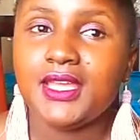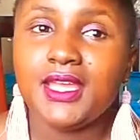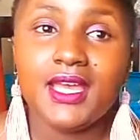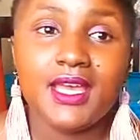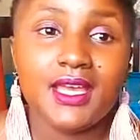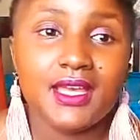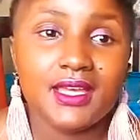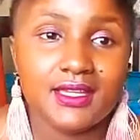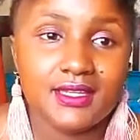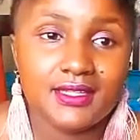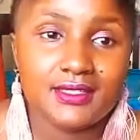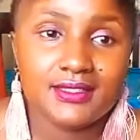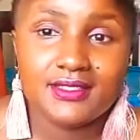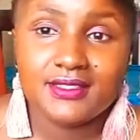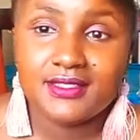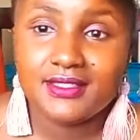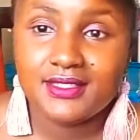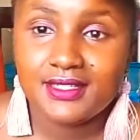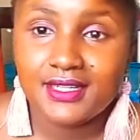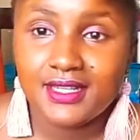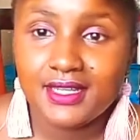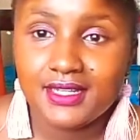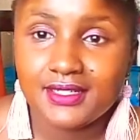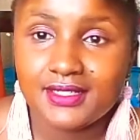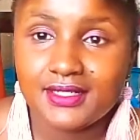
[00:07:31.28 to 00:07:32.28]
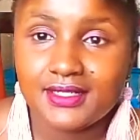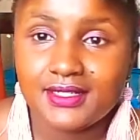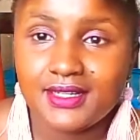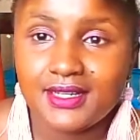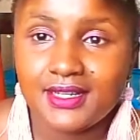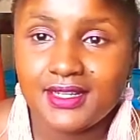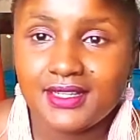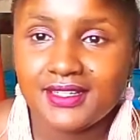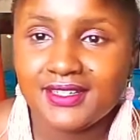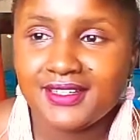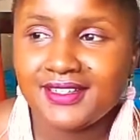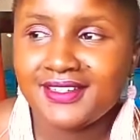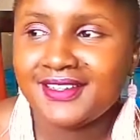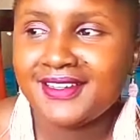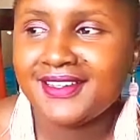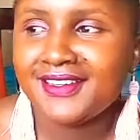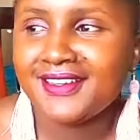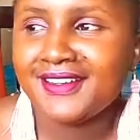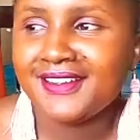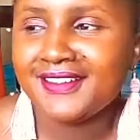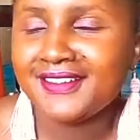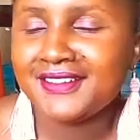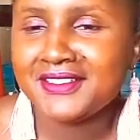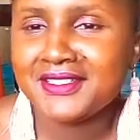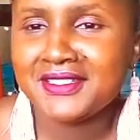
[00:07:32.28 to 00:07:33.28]
Yeah, just start.
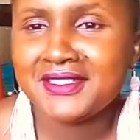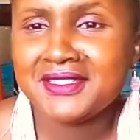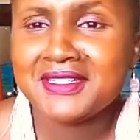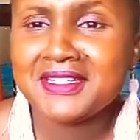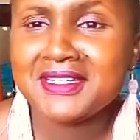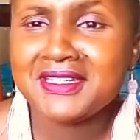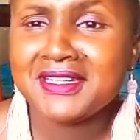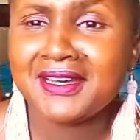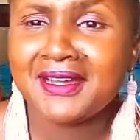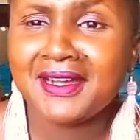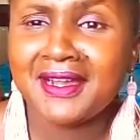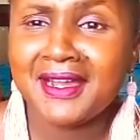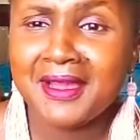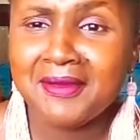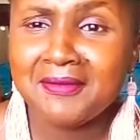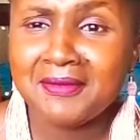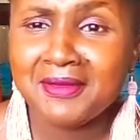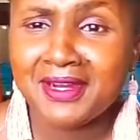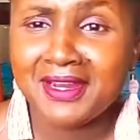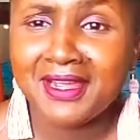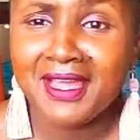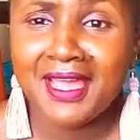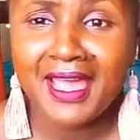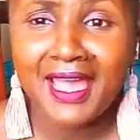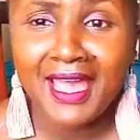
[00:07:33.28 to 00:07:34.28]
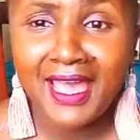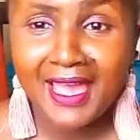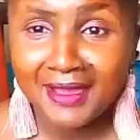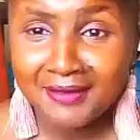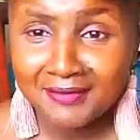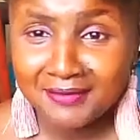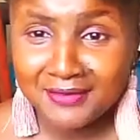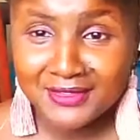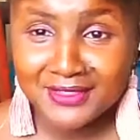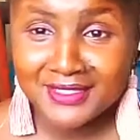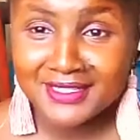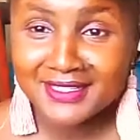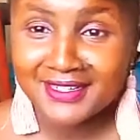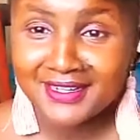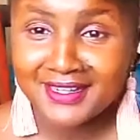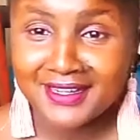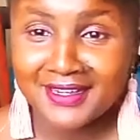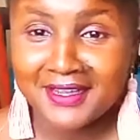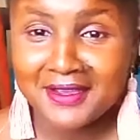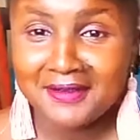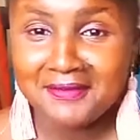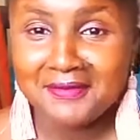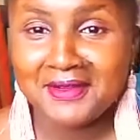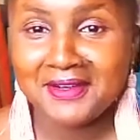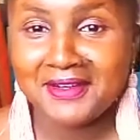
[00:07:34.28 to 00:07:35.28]
Like you just need a camera. I'm using my
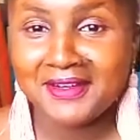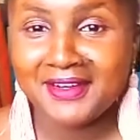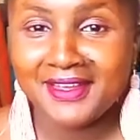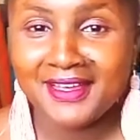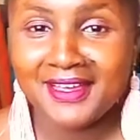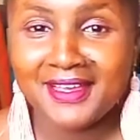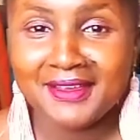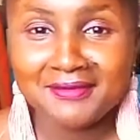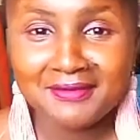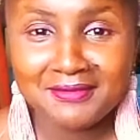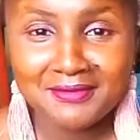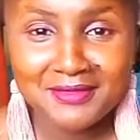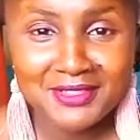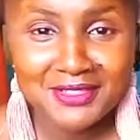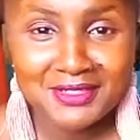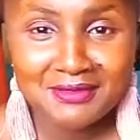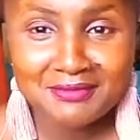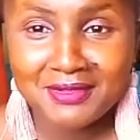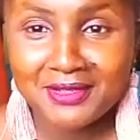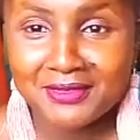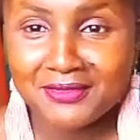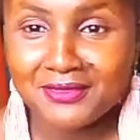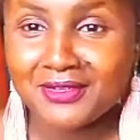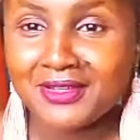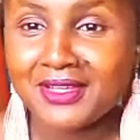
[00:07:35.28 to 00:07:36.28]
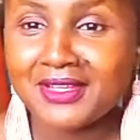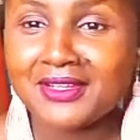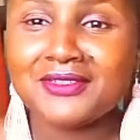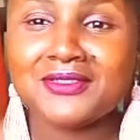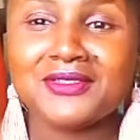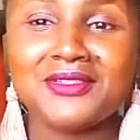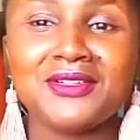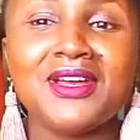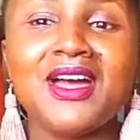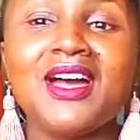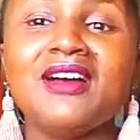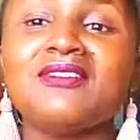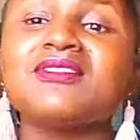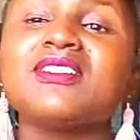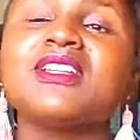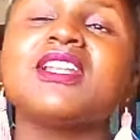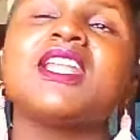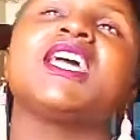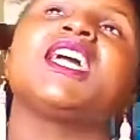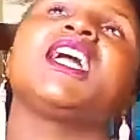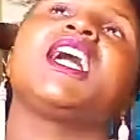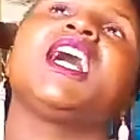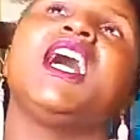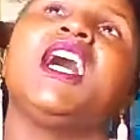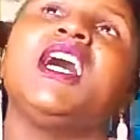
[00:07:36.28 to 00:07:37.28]
phone. You don't have
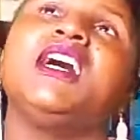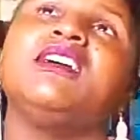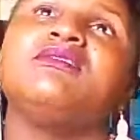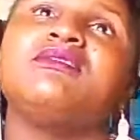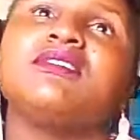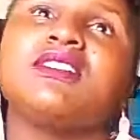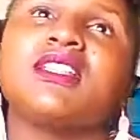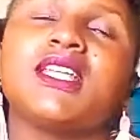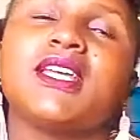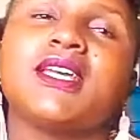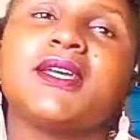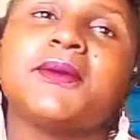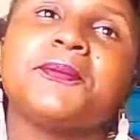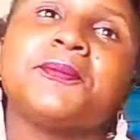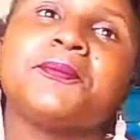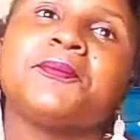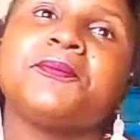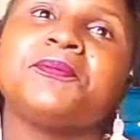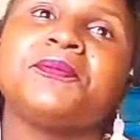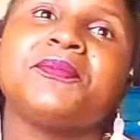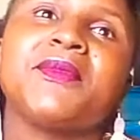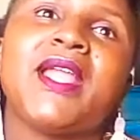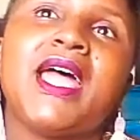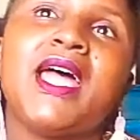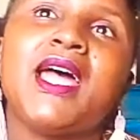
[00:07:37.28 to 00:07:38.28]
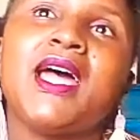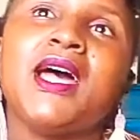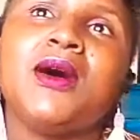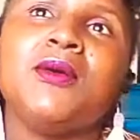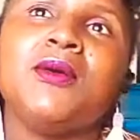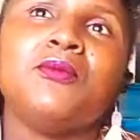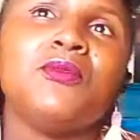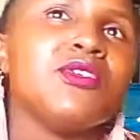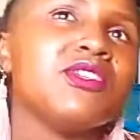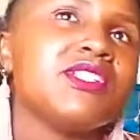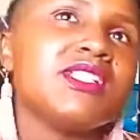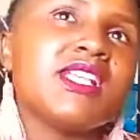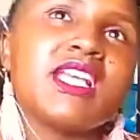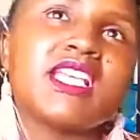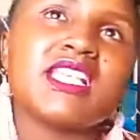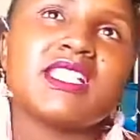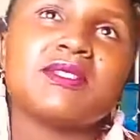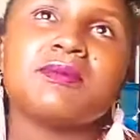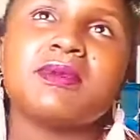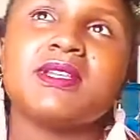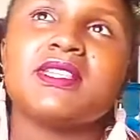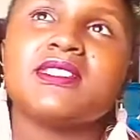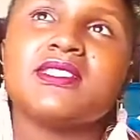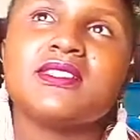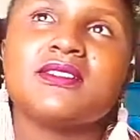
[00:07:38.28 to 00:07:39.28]
to like have the most
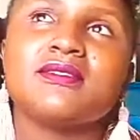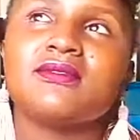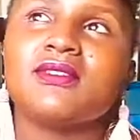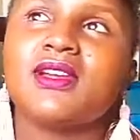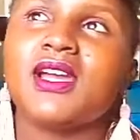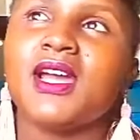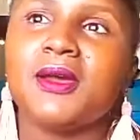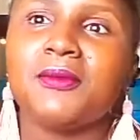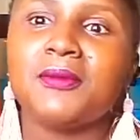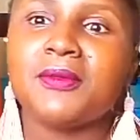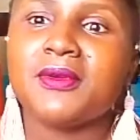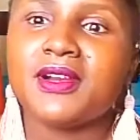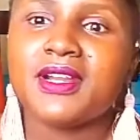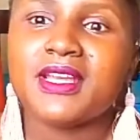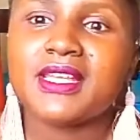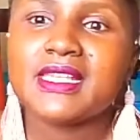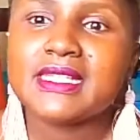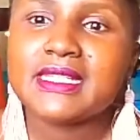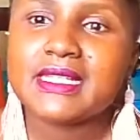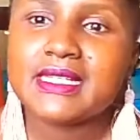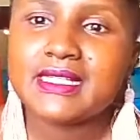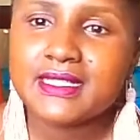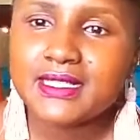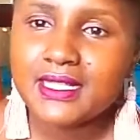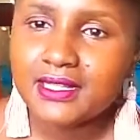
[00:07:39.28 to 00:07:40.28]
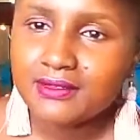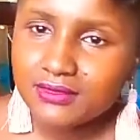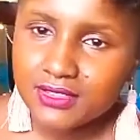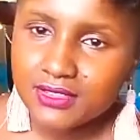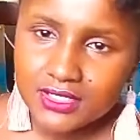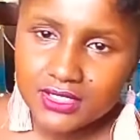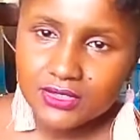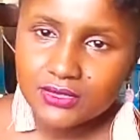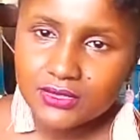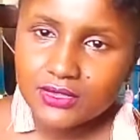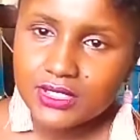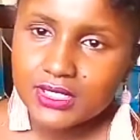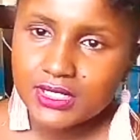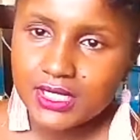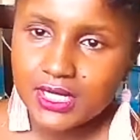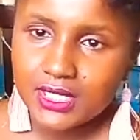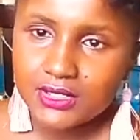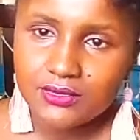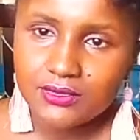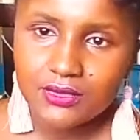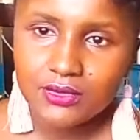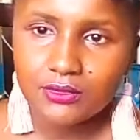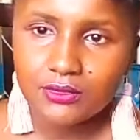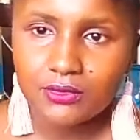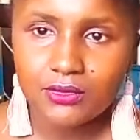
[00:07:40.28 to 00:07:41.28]
expensive cameras and stuff. Just
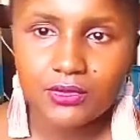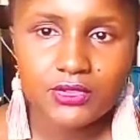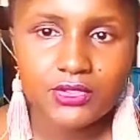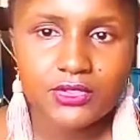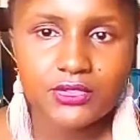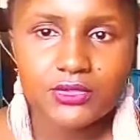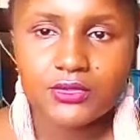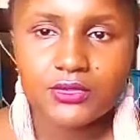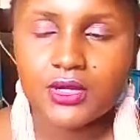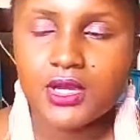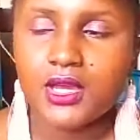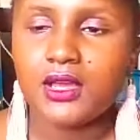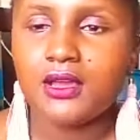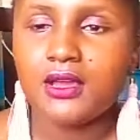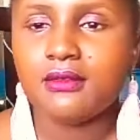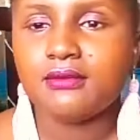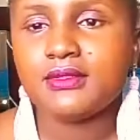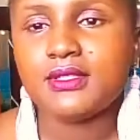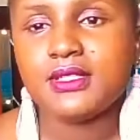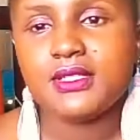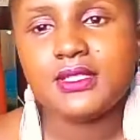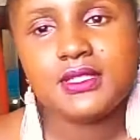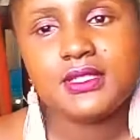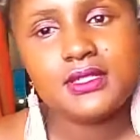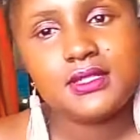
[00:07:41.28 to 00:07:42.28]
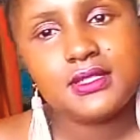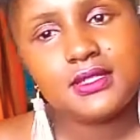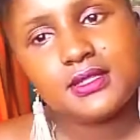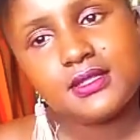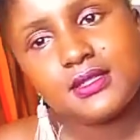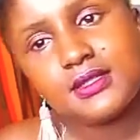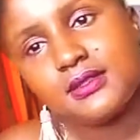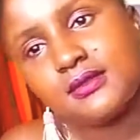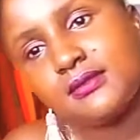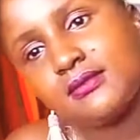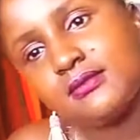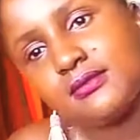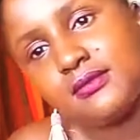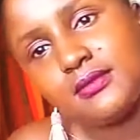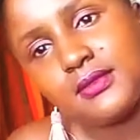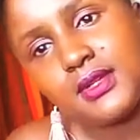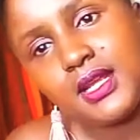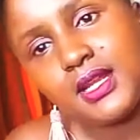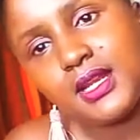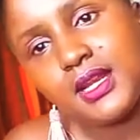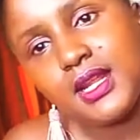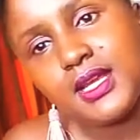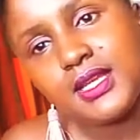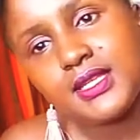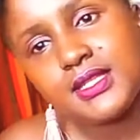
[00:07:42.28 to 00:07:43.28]
start with what you have. Just
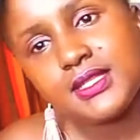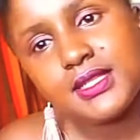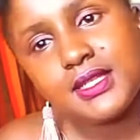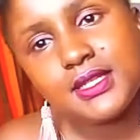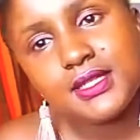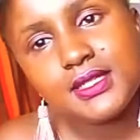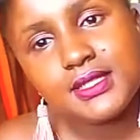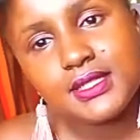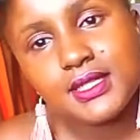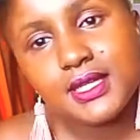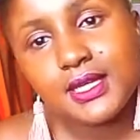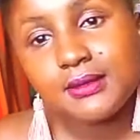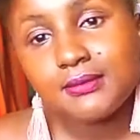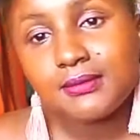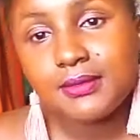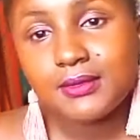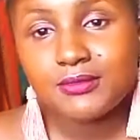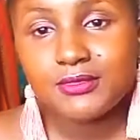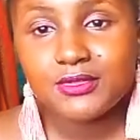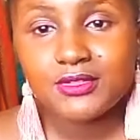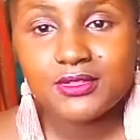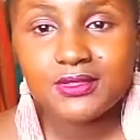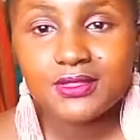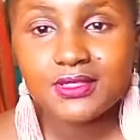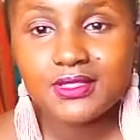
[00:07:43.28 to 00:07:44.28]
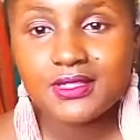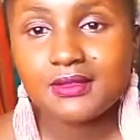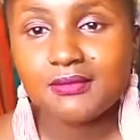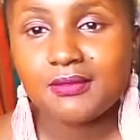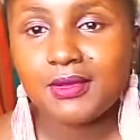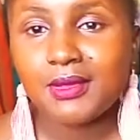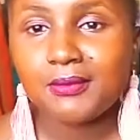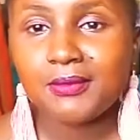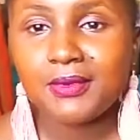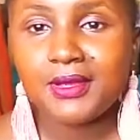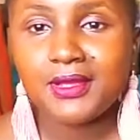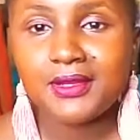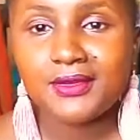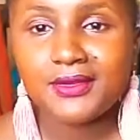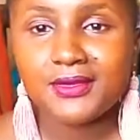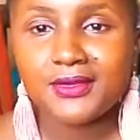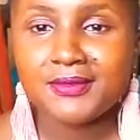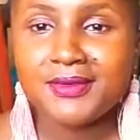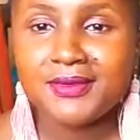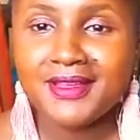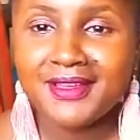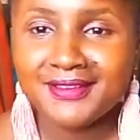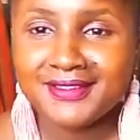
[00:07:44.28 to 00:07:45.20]
a nice setup. I'm doing this in my bedroom.